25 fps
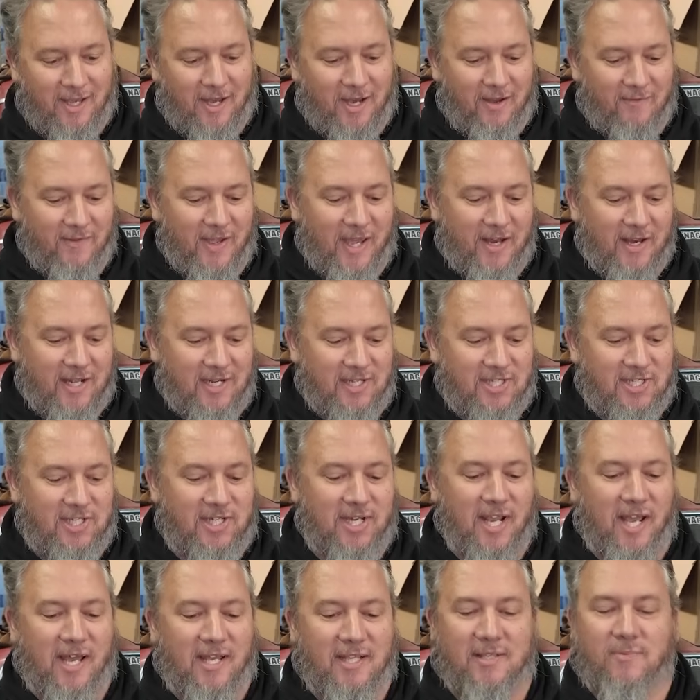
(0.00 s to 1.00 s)
I've only
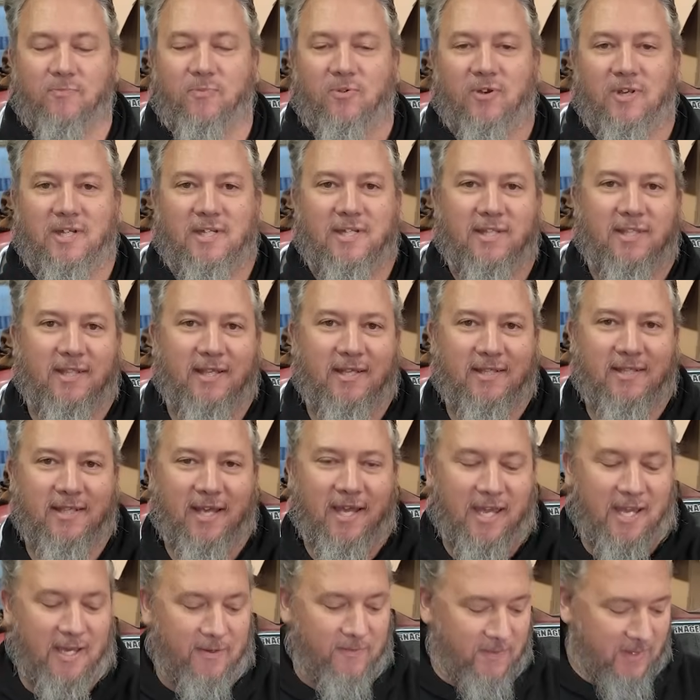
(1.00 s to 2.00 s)
just printed this
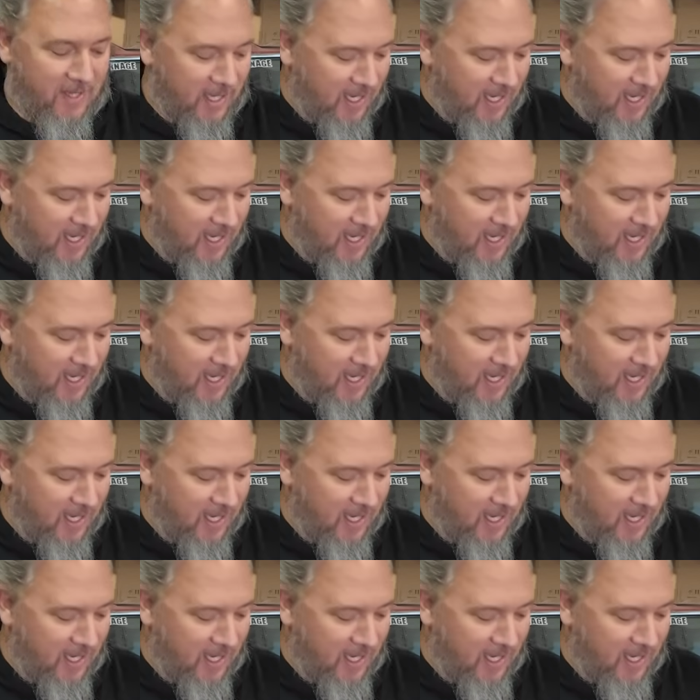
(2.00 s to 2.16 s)
out,